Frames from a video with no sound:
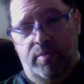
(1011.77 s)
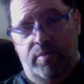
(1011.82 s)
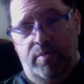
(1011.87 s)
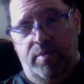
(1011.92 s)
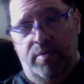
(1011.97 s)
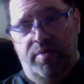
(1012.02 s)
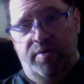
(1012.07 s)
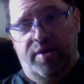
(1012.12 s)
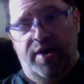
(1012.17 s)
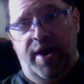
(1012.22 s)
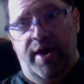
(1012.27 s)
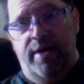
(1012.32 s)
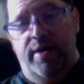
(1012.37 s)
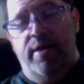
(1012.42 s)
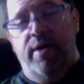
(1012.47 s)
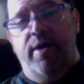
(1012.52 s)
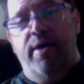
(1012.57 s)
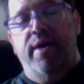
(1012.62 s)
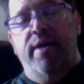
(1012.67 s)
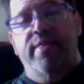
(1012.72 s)
Okay,
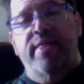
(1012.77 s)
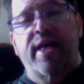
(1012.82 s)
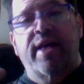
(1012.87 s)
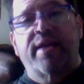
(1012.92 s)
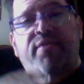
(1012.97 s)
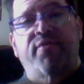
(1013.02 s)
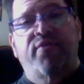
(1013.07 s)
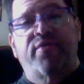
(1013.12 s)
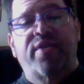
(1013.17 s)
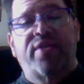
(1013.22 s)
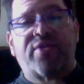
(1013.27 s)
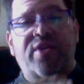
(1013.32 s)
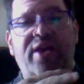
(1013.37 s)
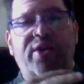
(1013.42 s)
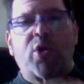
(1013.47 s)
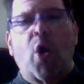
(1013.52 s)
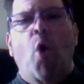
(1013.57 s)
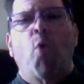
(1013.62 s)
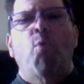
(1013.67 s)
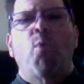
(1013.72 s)
that's
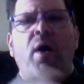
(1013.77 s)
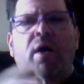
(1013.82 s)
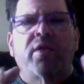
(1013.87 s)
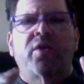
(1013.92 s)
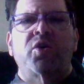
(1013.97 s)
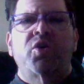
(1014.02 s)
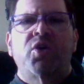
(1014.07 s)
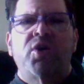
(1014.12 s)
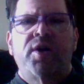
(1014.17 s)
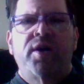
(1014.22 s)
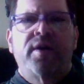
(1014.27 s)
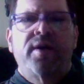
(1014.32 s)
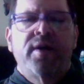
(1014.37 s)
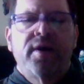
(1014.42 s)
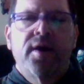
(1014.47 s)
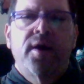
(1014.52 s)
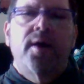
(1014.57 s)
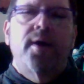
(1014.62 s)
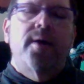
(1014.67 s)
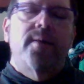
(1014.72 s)
all well and good,
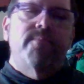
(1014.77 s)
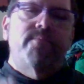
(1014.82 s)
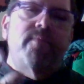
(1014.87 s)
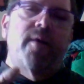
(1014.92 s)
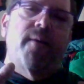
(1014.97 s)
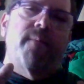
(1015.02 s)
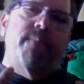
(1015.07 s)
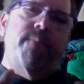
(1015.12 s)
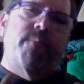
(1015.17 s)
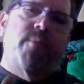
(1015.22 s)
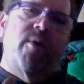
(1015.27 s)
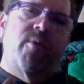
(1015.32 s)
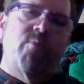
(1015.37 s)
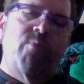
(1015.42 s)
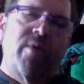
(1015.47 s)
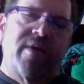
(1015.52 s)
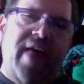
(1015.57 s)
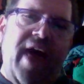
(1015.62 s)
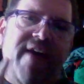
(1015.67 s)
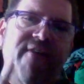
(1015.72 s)
but
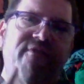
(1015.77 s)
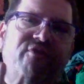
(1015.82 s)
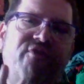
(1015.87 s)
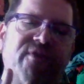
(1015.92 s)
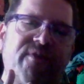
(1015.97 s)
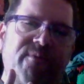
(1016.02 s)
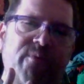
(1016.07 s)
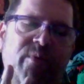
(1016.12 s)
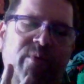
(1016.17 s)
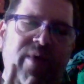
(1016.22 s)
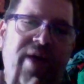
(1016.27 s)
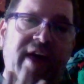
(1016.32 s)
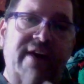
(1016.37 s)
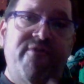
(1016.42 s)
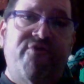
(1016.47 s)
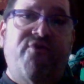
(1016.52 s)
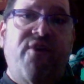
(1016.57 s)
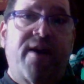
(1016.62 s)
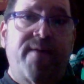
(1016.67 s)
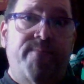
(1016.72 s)
when I
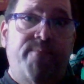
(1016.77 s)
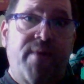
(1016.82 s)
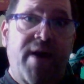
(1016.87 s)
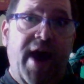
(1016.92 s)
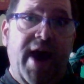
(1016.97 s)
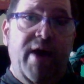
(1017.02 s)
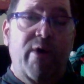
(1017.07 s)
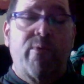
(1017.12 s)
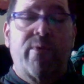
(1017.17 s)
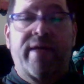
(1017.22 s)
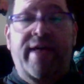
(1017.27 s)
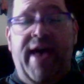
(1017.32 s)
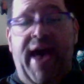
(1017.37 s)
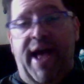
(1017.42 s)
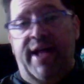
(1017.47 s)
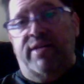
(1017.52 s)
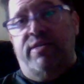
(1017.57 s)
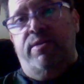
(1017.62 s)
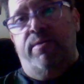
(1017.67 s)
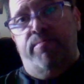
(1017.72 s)
fight back, when I
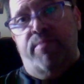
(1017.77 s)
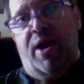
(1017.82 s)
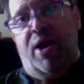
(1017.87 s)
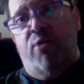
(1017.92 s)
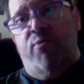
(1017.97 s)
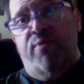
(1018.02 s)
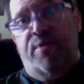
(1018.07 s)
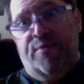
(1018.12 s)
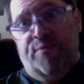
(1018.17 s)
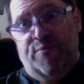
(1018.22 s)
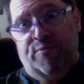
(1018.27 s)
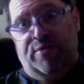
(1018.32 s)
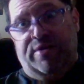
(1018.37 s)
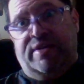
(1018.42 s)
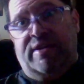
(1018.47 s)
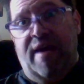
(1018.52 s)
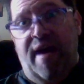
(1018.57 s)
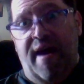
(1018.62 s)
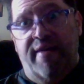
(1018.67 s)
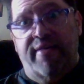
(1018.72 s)
answer back, when I
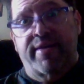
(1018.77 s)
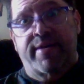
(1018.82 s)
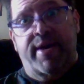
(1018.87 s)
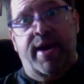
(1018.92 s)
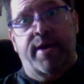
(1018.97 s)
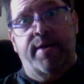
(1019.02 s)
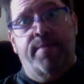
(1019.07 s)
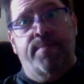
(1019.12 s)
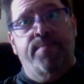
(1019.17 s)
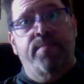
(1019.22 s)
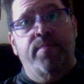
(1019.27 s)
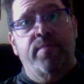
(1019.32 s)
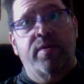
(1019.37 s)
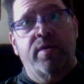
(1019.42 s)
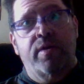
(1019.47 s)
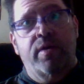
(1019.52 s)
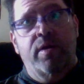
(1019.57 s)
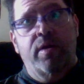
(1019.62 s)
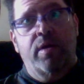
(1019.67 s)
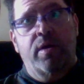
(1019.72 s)
retaliate,
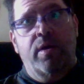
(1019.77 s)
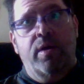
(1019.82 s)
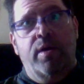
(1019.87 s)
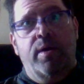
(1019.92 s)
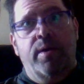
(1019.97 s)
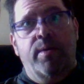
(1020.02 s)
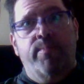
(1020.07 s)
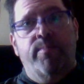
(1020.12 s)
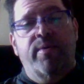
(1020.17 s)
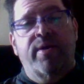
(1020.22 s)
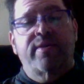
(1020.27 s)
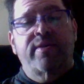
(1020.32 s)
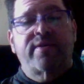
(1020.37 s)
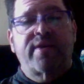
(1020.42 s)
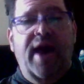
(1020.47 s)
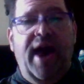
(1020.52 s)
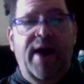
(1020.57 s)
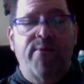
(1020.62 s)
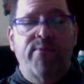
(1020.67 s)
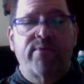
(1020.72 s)
because
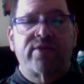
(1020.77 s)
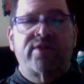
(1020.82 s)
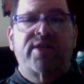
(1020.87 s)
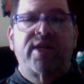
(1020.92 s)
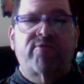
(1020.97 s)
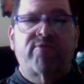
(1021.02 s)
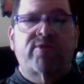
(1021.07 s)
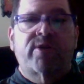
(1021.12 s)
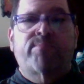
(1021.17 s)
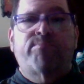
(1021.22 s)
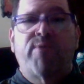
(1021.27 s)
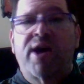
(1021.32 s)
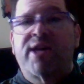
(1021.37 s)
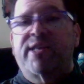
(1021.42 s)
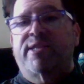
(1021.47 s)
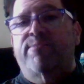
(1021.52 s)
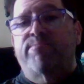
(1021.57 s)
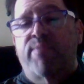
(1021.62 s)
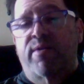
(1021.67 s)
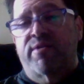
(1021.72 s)
I was
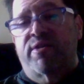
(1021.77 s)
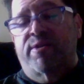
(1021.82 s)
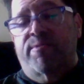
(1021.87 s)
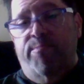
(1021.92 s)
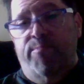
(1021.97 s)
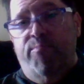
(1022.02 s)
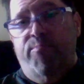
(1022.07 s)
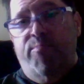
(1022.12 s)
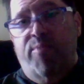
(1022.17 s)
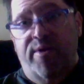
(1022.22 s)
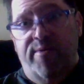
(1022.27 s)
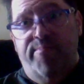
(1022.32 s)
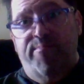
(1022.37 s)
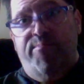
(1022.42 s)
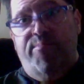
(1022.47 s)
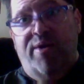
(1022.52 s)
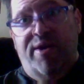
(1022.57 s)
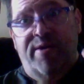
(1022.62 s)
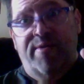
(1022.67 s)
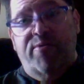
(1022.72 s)
disrespected
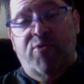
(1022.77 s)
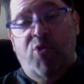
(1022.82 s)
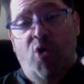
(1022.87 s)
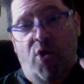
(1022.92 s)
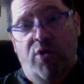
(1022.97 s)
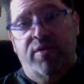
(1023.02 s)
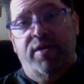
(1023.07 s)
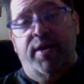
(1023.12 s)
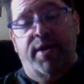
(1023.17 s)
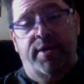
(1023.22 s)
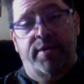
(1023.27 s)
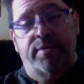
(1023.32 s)
by Colleen